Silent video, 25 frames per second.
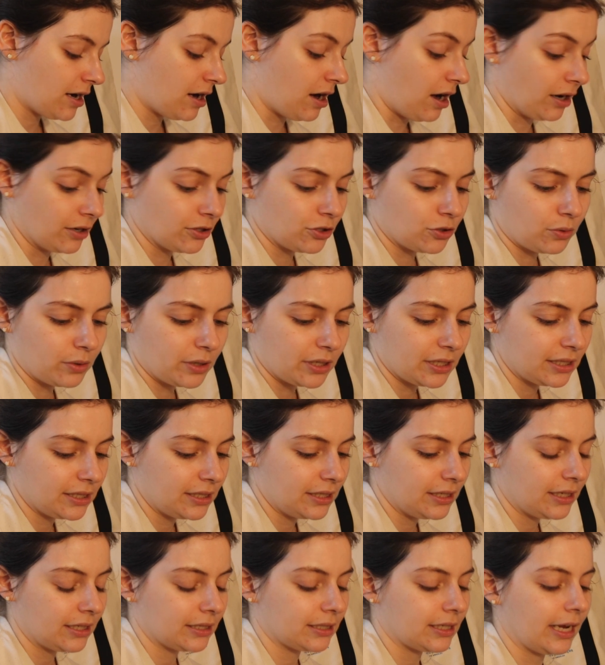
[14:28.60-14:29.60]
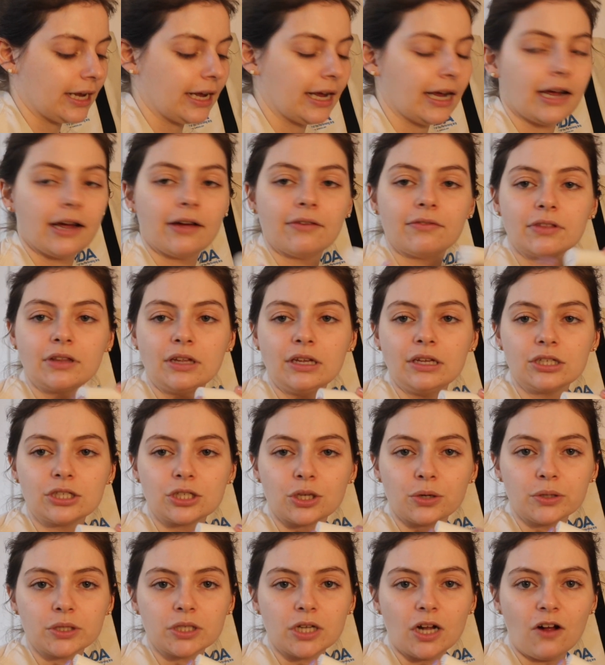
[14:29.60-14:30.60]
contour sticks, I have the
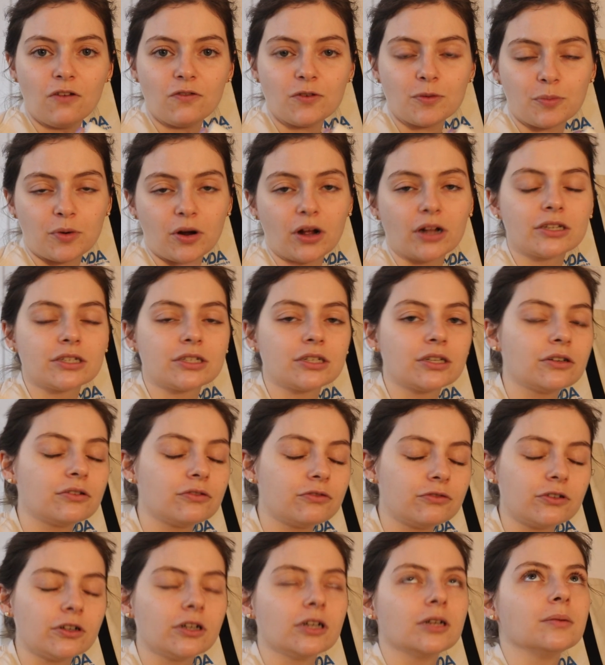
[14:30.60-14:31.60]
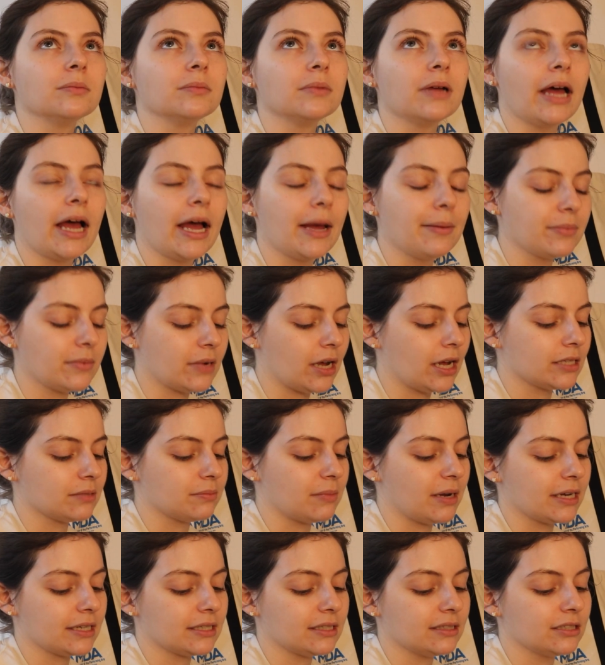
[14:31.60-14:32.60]
So Soft Bronzer from M
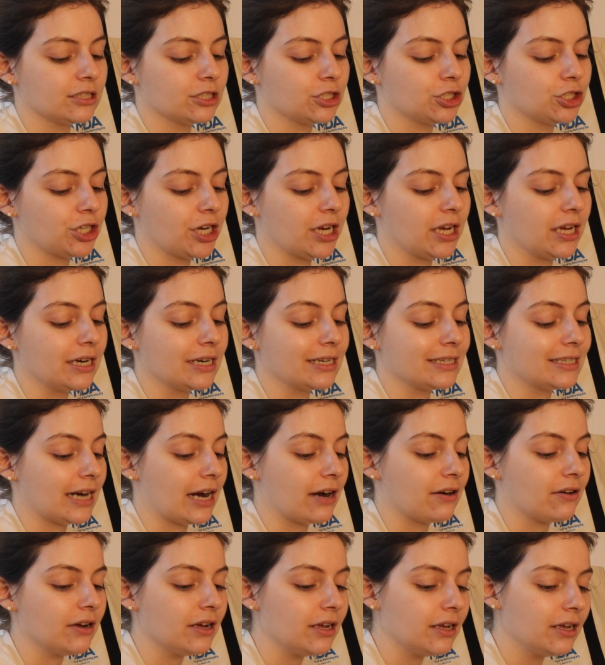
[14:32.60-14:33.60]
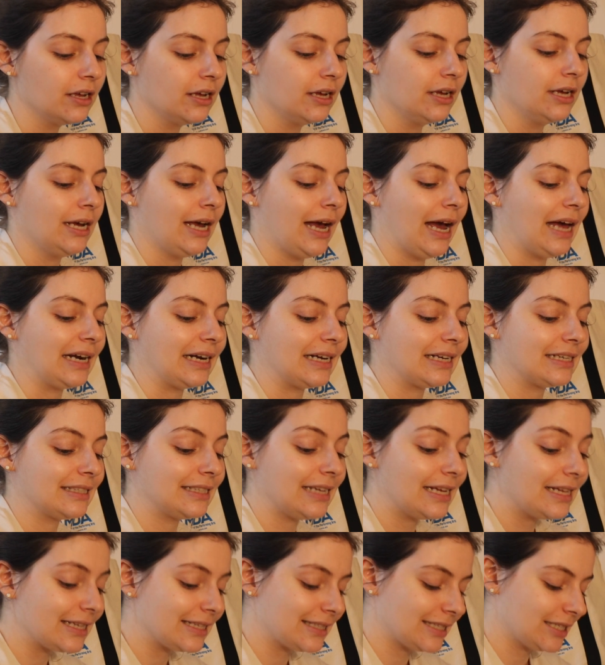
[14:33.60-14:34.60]
Cosmetics in the shade Terra. And I
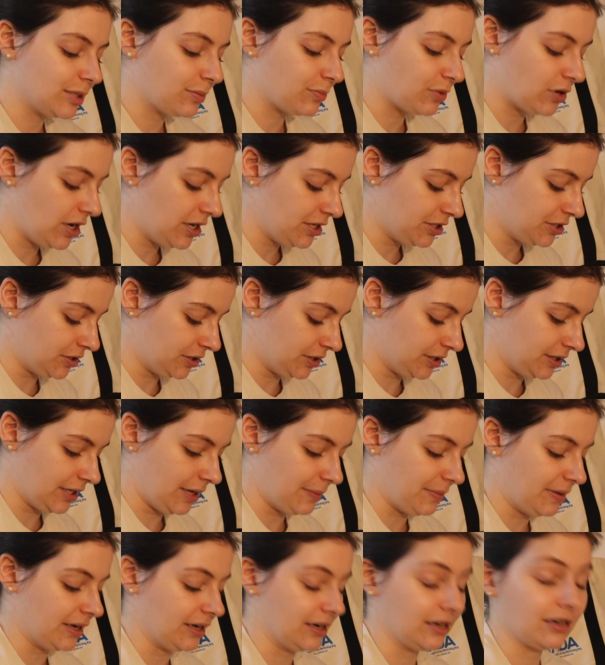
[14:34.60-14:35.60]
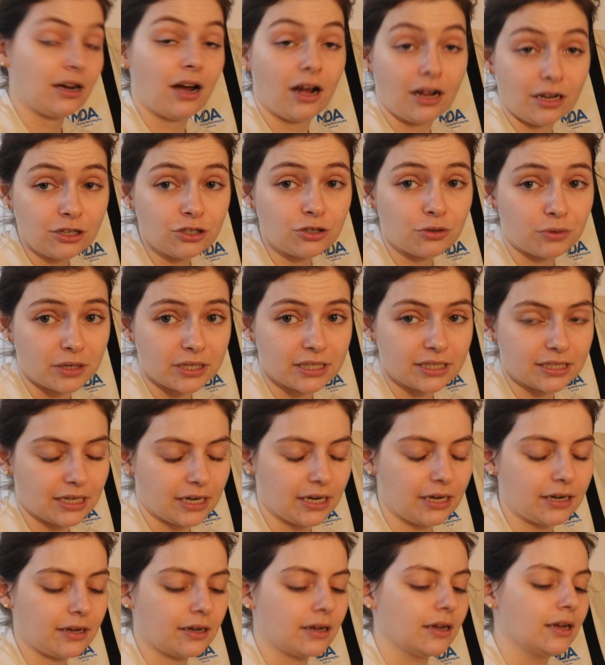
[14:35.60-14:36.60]
say this is a bronzer, a contour
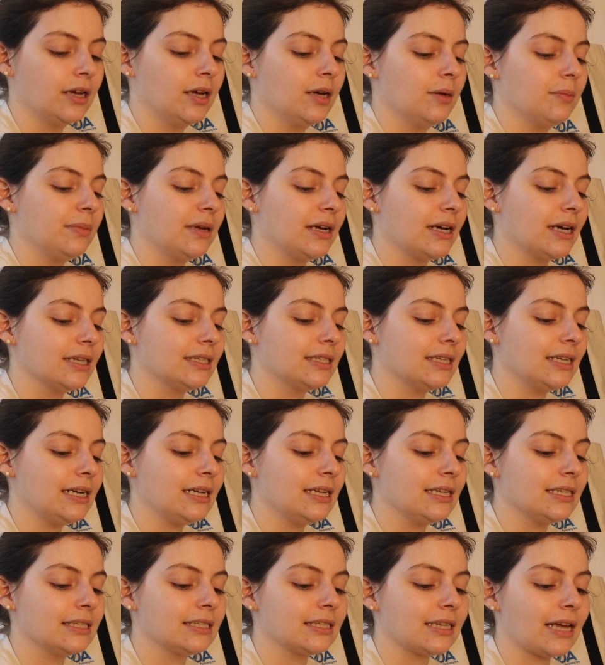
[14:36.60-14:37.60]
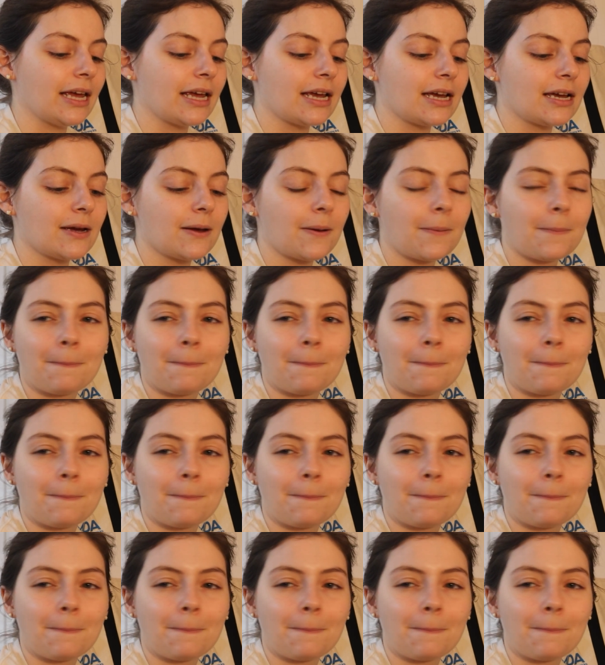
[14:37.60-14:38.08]
stick because it is like